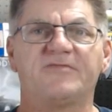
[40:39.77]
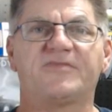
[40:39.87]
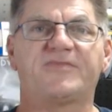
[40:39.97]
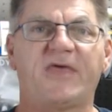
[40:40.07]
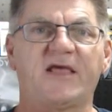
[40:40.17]

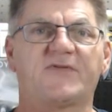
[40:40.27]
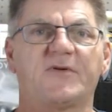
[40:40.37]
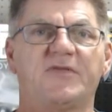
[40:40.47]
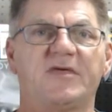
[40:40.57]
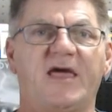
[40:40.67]
Thanks for
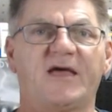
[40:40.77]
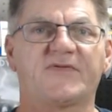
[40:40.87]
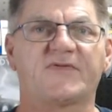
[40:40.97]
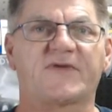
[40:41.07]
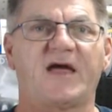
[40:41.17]
the House of
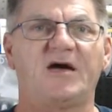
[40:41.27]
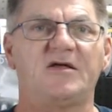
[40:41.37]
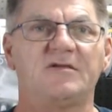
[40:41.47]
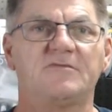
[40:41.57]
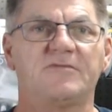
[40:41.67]

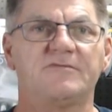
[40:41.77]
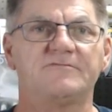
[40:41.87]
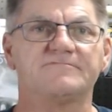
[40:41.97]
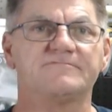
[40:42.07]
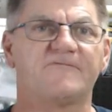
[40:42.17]
Scale
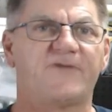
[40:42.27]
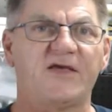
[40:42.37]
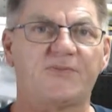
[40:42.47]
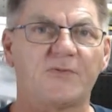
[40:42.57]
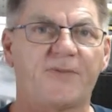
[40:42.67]

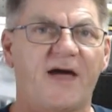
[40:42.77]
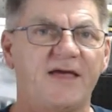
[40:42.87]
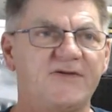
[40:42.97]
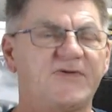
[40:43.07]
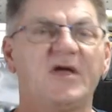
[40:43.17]
Facebook
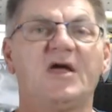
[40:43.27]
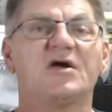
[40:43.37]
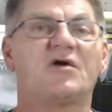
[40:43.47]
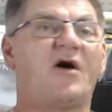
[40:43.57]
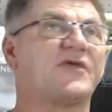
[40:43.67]
page.
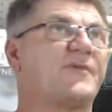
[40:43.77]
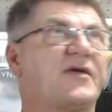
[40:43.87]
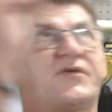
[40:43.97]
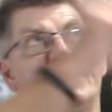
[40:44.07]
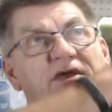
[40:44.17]
Guys, make
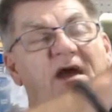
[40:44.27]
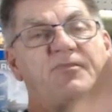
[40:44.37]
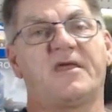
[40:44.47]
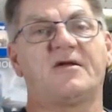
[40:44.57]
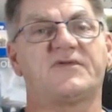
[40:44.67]
sure you go up
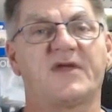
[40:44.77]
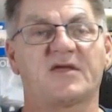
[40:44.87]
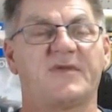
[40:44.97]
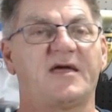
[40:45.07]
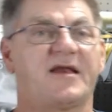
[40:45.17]
there and check them
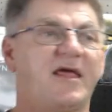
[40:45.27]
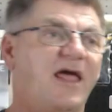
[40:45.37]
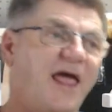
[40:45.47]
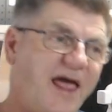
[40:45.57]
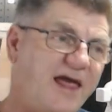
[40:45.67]
out,
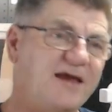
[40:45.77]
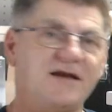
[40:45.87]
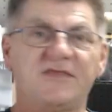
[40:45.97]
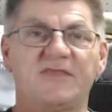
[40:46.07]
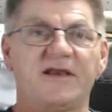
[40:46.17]
and
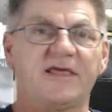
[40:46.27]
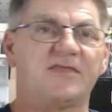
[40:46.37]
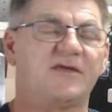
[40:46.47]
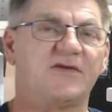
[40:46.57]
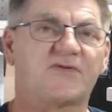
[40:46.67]
in the link in the
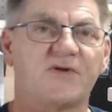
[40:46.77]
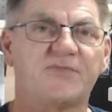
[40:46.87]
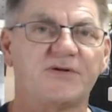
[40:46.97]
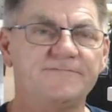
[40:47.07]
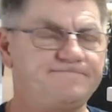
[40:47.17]

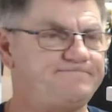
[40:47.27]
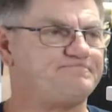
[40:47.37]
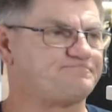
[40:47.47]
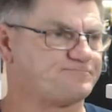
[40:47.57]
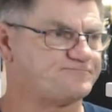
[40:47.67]
description.
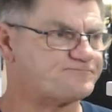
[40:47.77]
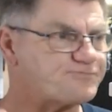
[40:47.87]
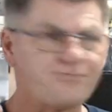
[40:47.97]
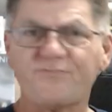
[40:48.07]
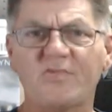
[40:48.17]

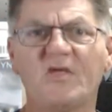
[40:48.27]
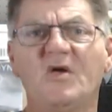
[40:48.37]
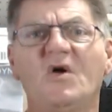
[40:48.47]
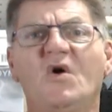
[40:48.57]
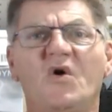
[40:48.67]

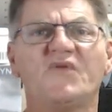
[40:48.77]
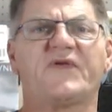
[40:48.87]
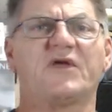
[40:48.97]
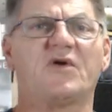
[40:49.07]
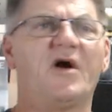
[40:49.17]
Also,
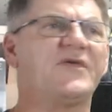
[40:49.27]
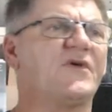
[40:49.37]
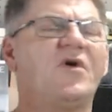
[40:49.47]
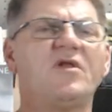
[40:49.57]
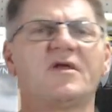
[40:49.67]
guys,
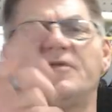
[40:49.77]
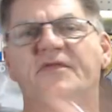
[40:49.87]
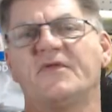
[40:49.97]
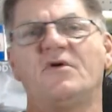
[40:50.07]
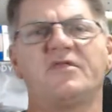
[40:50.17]
all the
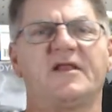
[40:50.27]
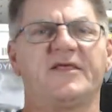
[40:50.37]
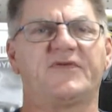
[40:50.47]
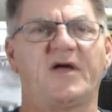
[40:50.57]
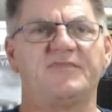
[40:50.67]
links
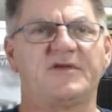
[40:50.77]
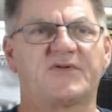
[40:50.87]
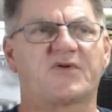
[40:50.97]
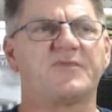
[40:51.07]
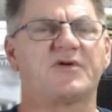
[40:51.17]
are in the
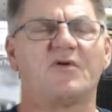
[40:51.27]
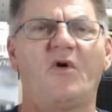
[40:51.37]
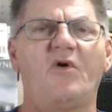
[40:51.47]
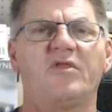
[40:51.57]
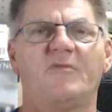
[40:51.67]
description. All
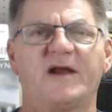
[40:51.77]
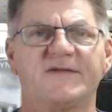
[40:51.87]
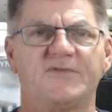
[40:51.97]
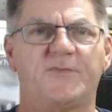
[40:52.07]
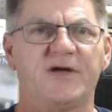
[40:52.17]
the wonderful
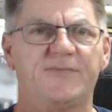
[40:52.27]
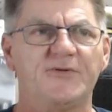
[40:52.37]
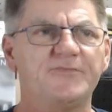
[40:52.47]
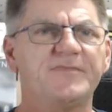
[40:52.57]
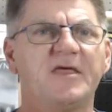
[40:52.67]
people
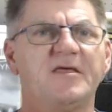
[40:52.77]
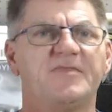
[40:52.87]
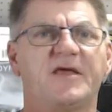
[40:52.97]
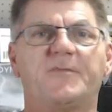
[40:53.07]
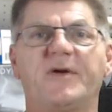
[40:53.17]
that
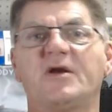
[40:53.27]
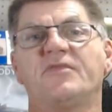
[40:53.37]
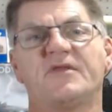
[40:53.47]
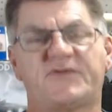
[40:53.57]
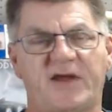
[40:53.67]
have been on the
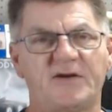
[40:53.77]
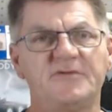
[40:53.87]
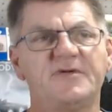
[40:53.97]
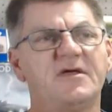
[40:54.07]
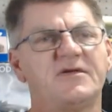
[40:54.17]
channel.
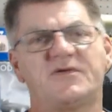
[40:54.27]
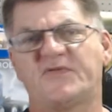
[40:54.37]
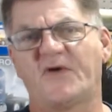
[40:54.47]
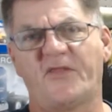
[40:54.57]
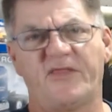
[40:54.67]
It's
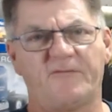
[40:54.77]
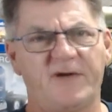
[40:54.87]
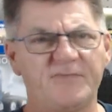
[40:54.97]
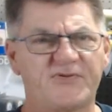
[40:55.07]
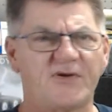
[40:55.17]
either their
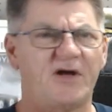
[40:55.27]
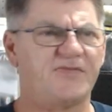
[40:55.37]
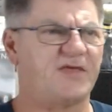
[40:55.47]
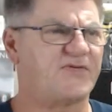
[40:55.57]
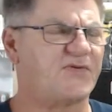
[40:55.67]
website, their
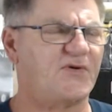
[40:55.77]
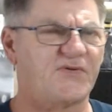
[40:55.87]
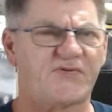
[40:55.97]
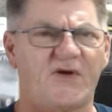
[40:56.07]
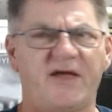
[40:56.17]
store
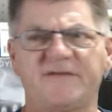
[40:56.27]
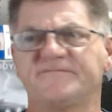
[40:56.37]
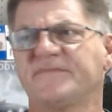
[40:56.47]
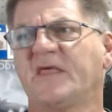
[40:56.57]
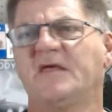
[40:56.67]
site,
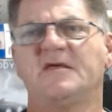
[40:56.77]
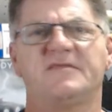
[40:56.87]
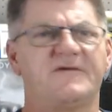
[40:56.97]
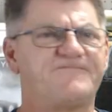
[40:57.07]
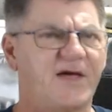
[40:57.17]
their
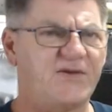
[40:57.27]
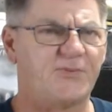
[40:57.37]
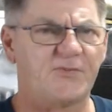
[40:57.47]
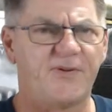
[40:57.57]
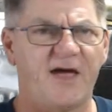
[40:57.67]
Facebook
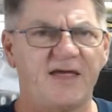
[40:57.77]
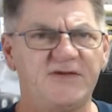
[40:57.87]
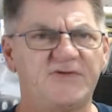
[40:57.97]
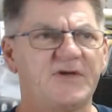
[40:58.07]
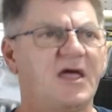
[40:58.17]

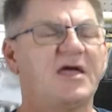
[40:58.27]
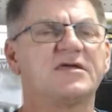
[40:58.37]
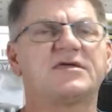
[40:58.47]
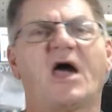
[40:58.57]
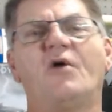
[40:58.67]
page.
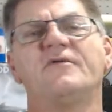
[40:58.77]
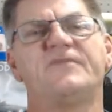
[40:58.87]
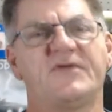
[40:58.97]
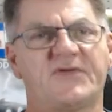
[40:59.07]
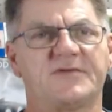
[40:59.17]
Go and
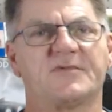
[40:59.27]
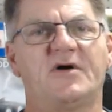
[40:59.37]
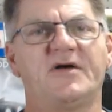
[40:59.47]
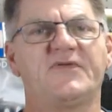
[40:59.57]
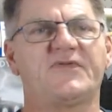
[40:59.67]
visit them,
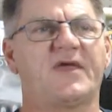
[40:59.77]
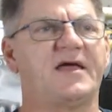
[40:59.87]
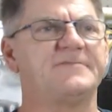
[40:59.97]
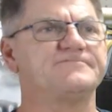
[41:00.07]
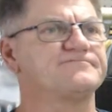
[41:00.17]
guys.
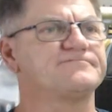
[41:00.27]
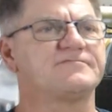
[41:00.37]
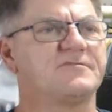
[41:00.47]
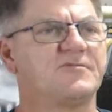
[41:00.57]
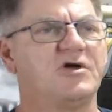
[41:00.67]

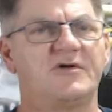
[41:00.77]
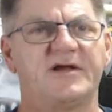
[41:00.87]
We all need to